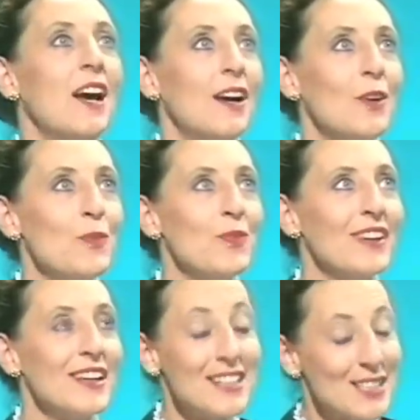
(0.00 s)
Um,
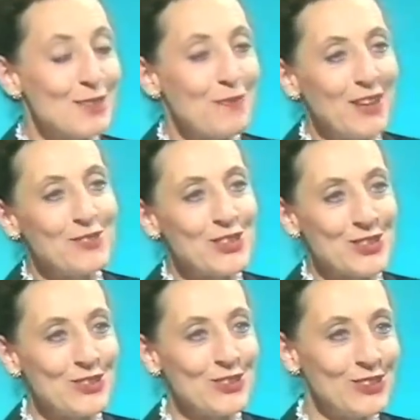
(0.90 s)
it does depend
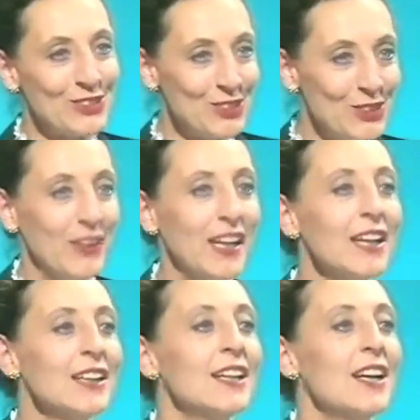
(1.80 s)
what you're
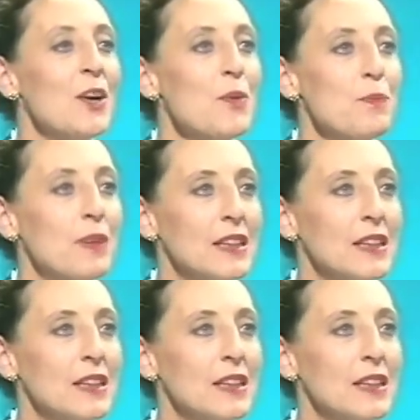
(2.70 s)
doing, mm -hmm.